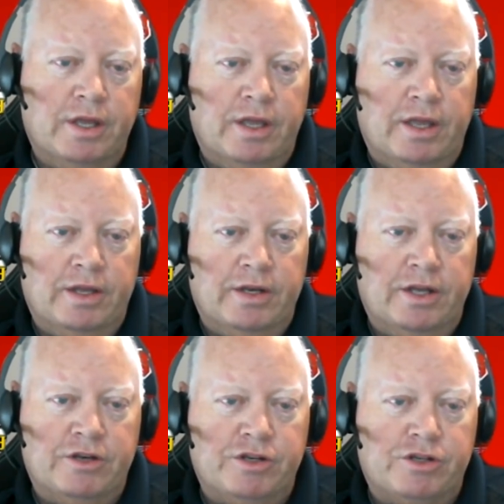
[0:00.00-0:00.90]
And
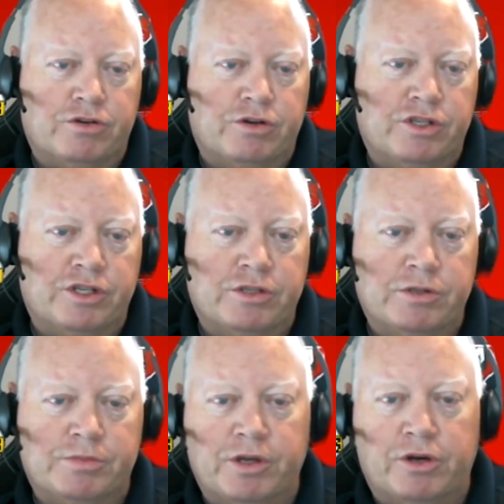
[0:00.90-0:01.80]
energy storage systems play
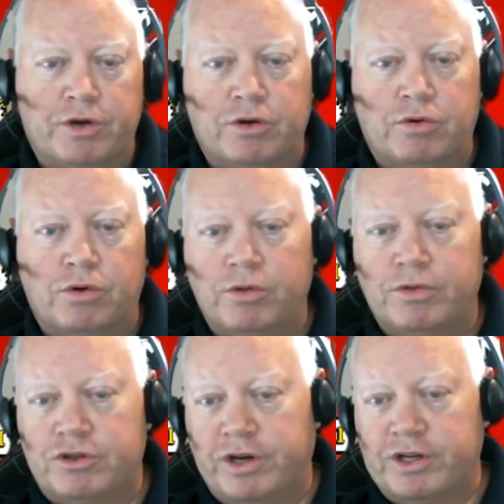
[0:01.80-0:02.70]
a critical role in the
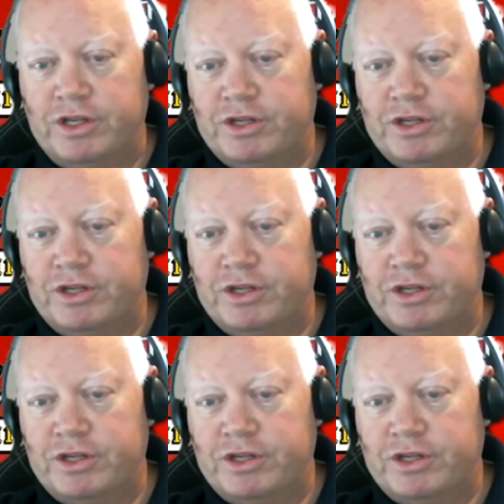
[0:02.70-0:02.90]
transition,